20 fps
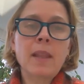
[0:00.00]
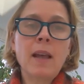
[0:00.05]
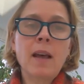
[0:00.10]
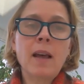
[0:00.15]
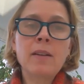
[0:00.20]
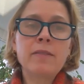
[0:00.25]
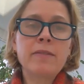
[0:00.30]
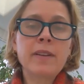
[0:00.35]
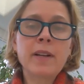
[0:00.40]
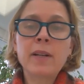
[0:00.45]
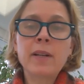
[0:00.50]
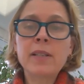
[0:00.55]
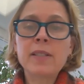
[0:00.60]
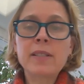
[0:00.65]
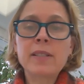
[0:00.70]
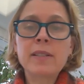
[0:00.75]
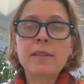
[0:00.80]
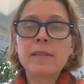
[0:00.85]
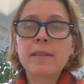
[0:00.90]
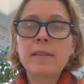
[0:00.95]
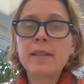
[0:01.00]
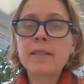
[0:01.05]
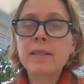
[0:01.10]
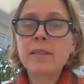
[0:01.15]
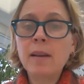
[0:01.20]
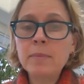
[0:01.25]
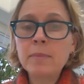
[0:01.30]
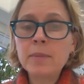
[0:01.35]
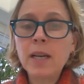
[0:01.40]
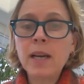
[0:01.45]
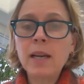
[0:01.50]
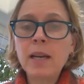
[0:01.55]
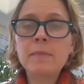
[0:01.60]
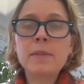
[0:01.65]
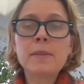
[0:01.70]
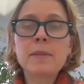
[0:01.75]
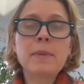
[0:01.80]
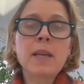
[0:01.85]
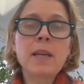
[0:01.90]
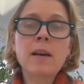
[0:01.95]
unfairness
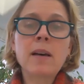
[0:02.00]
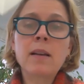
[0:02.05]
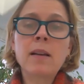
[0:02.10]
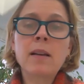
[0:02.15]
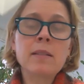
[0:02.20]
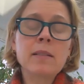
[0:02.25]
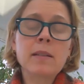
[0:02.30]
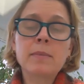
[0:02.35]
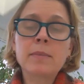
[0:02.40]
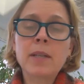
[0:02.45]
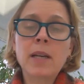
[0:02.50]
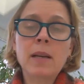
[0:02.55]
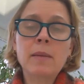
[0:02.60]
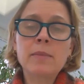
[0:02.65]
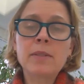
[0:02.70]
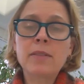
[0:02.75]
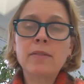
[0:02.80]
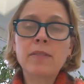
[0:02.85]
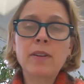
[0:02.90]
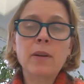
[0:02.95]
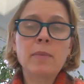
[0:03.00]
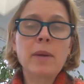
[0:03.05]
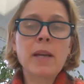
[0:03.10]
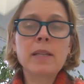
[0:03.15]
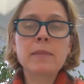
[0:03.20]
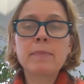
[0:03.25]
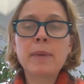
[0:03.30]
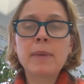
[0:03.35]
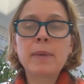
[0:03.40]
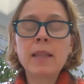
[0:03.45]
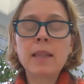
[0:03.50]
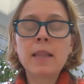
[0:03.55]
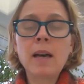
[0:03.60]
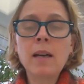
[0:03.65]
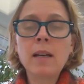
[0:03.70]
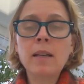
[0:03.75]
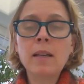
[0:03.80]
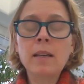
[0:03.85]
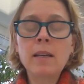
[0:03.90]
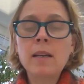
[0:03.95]
sometimes, because sometimes a firm has bad
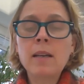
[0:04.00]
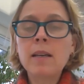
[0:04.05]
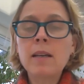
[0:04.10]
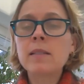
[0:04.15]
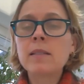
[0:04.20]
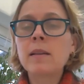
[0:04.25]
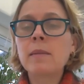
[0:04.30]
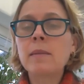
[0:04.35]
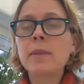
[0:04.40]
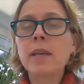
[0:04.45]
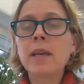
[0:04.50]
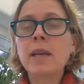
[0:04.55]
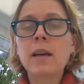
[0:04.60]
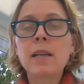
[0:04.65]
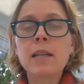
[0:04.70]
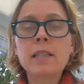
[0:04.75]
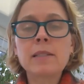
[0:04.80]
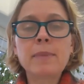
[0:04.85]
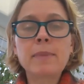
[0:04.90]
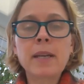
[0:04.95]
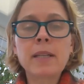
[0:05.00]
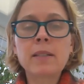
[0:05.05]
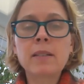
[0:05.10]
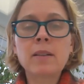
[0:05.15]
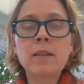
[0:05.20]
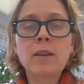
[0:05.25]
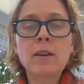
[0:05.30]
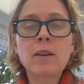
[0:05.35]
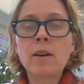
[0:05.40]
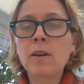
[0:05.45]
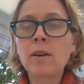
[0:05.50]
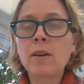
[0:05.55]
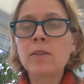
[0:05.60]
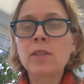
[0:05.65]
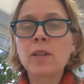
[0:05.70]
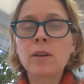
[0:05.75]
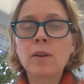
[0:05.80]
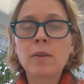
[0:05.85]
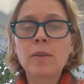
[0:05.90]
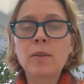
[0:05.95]
luck, something unexpected occurs,
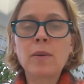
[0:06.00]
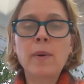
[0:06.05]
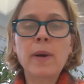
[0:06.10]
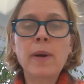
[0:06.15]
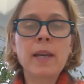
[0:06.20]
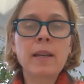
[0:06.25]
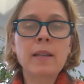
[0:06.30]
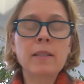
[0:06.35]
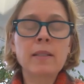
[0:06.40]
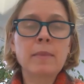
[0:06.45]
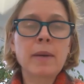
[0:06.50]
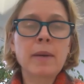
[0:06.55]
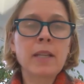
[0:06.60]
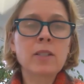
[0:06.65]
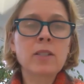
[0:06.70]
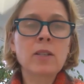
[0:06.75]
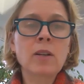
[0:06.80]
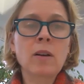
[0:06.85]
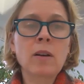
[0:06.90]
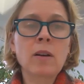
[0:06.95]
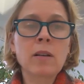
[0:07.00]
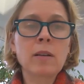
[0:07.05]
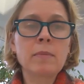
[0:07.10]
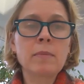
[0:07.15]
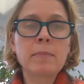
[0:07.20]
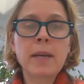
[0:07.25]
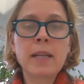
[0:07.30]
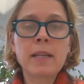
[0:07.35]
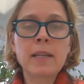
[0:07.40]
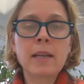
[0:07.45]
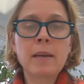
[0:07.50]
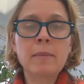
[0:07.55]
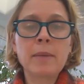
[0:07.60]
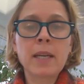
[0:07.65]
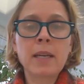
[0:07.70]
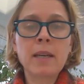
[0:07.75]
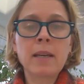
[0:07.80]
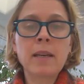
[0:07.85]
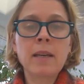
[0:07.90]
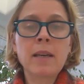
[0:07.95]
an earthquake, a demand shock, a
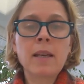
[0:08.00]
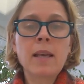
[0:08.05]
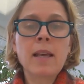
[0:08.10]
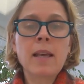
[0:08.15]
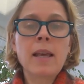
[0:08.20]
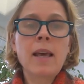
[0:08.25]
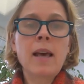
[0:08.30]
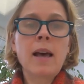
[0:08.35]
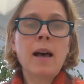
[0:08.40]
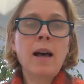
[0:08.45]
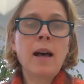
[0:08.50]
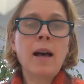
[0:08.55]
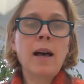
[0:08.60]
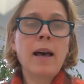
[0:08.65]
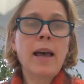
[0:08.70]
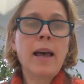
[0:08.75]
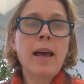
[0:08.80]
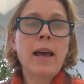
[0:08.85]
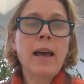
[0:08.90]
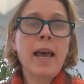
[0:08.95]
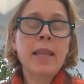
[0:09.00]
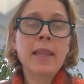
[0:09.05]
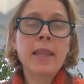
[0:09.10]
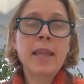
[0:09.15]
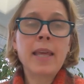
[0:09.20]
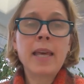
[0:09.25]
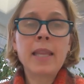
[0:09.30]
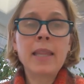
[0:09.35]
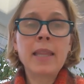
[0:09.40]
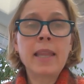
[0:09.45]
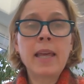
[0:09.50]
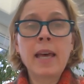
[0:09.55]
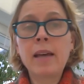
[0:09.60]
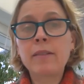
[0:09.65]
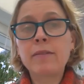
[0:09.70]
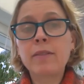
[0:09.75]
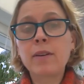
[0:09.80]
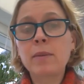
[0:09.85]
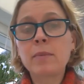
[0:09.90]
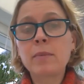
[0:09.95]
pandemic, and then
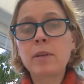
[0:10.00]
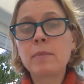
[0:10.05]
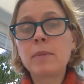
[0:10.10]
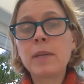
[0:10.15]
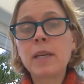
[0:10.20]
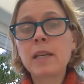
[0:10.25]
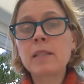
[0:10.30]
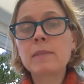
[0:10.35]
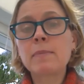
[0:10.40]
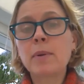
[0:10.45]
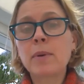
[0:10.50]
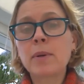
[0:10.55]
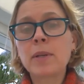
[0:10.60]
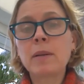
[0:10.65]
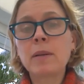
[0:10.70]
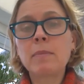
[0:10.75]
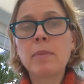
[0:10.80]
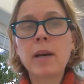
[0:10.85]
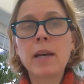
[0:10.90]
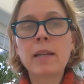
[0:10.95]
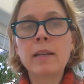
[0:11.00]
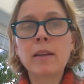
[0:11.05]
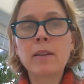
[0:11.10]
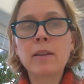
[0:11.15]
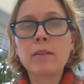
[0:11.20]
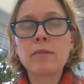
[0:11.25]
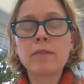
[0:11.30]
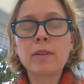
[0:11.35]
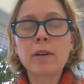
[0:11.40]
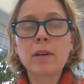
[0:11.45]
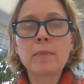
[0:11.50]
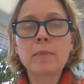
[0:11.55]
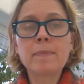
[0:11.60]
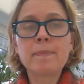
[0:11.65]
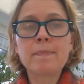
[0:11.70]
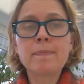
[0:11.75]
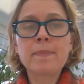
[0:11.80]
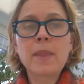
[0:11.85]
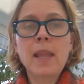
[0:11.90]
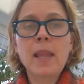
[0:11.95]
that firm could be exploited by another firm.